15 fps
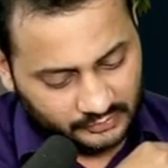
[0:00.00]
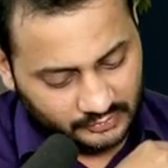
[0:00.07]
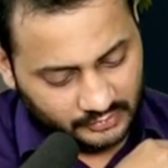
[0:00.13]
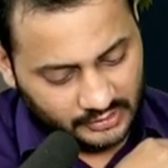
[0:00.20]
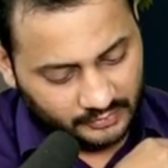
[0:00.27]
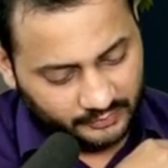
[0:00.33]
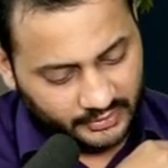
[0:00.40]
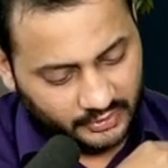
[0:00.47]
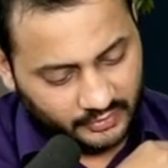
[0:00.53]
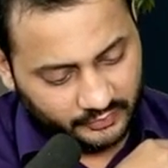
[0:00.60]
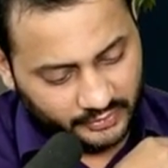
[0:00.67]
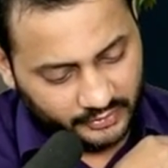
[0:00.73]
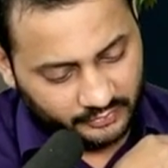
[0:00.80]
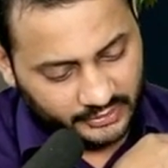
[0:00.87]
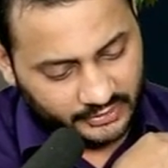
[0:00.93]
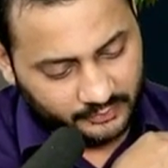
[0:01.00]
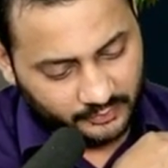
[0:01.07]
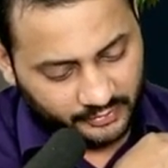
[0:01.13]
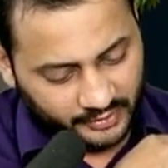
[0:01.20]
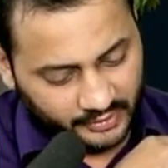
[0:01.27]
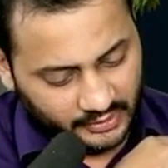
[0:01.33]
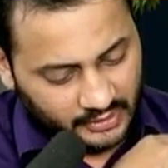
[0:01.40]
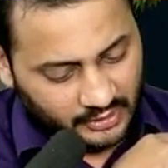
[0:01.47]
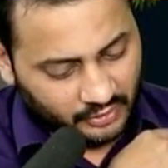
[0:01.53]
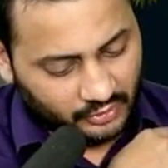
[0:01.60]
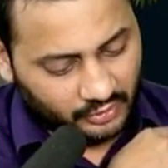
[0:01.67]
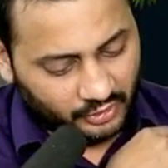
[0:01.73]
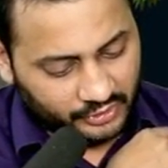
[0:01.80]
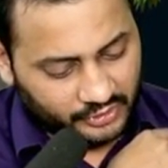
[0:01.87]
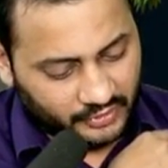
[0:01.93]
Coming over to this point,
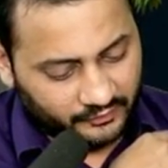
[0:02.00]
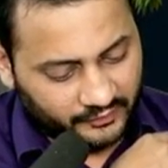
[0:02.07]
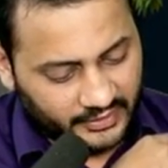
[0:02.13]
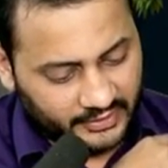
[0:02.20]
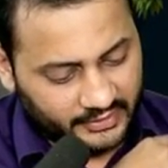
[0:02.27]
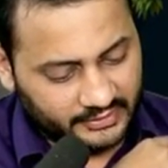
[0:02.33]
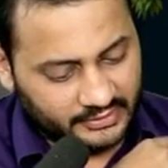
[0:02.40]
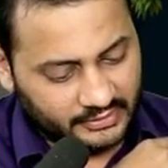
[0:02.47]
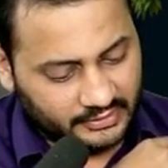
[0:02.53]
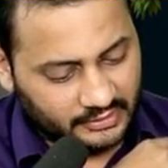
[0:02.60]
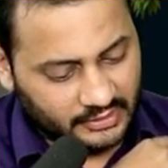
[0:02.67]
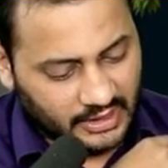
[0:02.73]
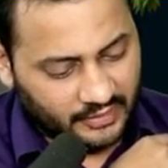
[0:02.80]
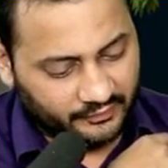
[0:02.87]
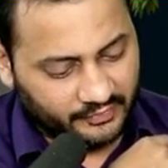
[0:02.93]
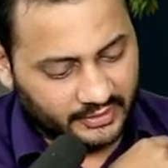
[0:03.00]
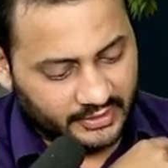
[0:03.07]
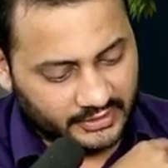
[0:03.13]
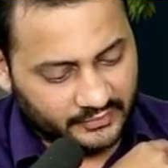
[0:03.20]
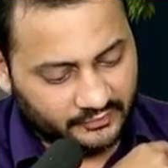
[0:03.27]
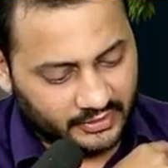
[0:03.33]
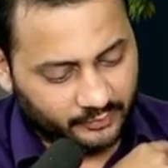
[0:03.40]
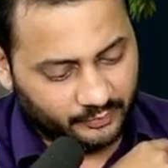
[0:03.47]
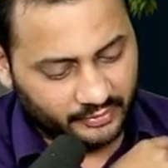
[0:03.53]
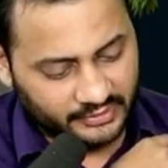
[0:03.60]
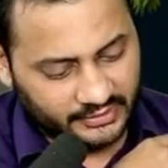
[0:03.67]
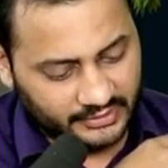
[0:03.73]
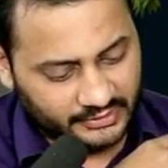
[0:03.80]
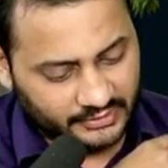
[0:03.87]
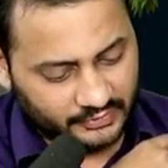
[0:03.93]
cost of debt is after tax
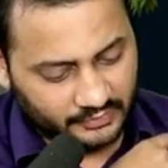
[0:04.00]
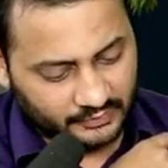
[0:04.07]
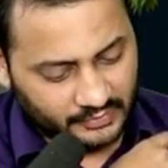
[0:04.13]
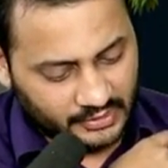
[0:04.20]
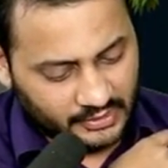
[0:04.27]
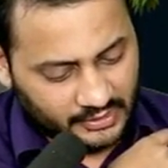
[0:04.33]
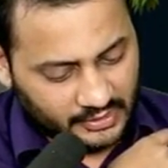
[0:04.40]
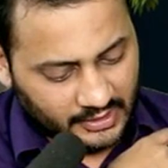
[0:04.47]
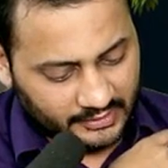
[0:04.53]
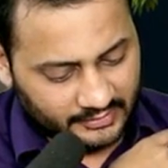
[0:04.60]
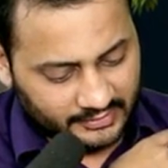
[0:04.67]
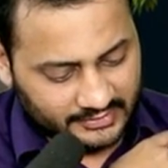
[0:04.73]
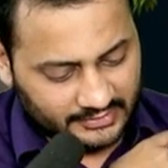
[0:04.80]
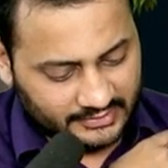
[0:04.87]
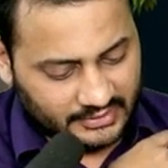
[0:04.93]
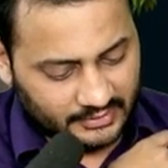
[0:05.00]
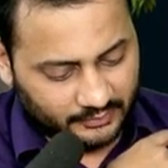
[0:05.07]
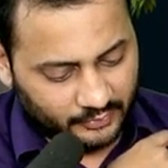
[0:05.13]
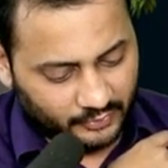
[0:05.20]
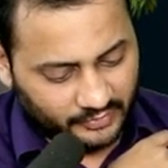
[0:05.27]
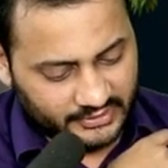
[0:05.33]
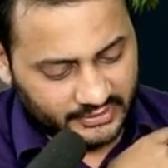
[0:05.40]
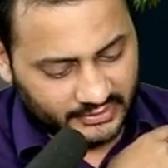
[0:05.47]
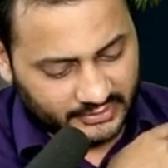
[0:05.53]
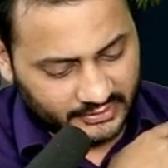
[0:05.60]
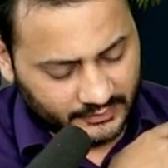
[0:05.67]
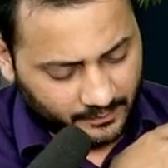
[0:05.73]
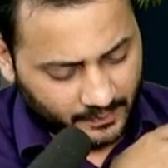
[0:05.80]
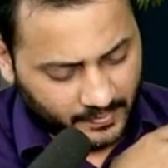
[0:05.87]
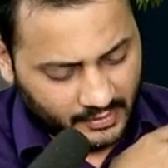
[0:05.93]
5.60, and this is WACC,
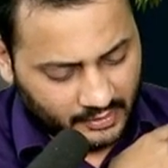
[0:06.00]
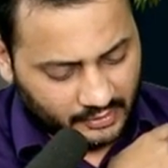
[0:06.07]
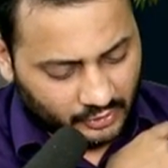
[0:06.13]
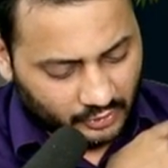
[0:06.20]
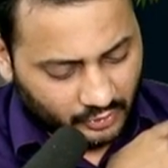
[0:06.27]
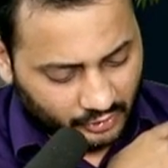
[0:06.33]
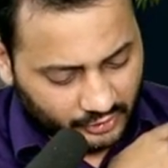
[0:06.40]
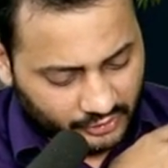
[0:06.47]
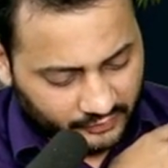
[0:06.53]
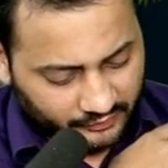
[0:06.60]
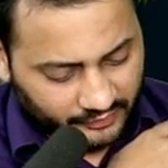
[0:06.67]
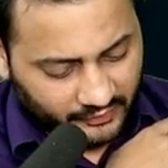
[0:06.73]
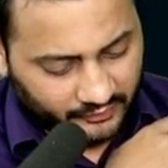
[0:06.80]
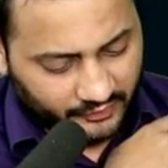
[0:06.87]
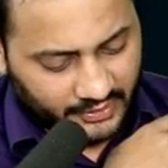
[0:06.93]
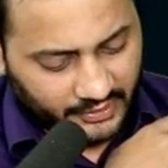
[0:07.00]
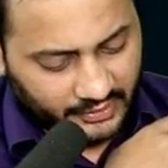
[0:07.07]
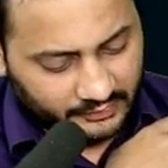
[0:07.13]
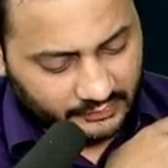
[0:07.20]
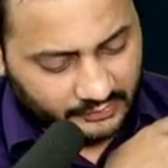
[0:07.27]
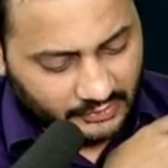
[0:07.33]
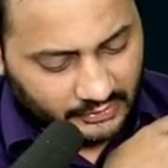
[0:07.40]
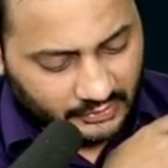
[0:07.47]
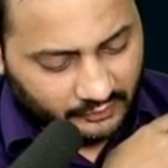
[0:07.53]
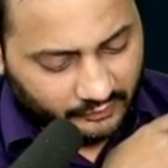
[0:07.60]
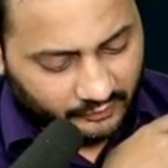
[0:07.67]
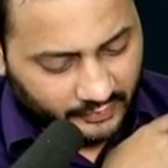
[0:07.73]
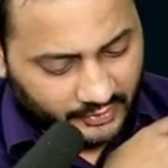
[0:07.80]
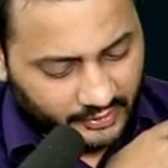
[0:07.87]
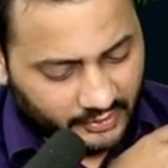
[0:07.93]
cost of equity,
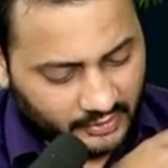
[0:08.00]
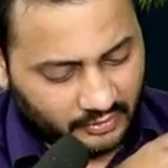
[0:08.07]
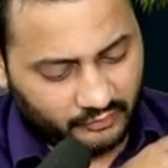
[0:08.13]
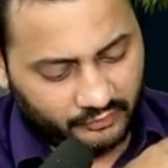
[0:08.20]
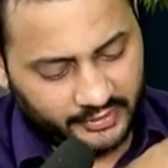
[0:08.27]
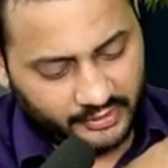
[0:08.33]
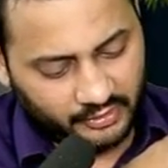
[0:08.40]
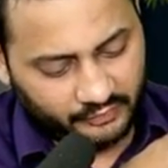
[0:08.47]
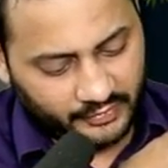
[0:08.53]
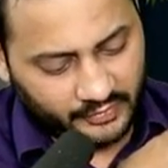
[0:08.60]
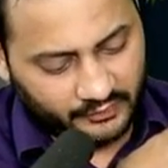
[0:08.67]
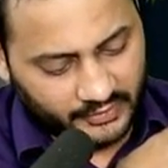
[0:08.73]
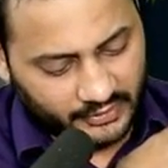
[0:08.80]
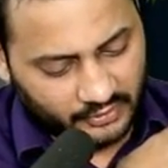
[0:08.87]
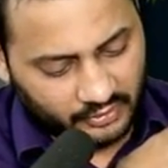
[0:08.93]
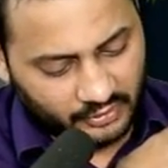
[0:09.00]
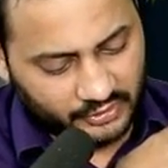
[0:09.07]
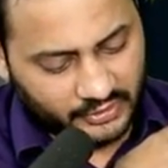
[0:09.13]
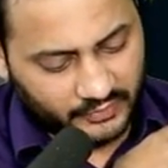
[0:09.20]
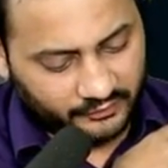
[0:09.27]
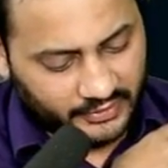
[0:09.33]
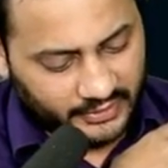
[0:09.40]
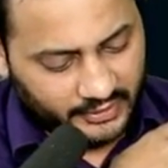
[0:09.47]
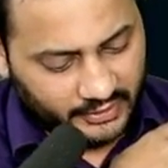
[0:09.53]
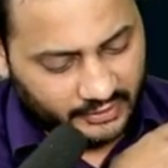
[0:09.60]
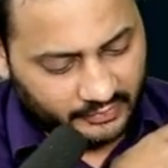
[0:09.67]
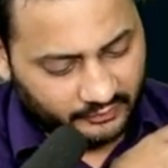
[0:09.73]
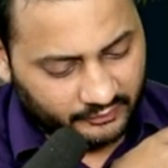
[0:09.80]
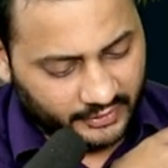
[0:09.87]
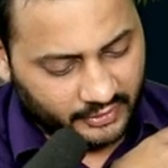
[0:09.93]
weight of equity, cost of debt,
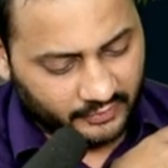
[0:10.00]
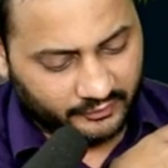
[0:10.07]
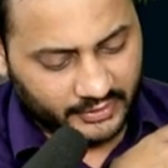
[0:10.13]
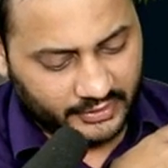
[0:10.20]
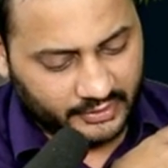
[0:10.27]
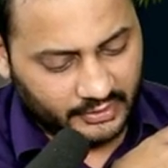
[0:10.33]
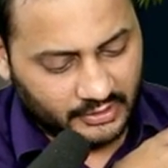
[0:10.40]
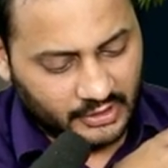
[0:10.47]
weight of debt.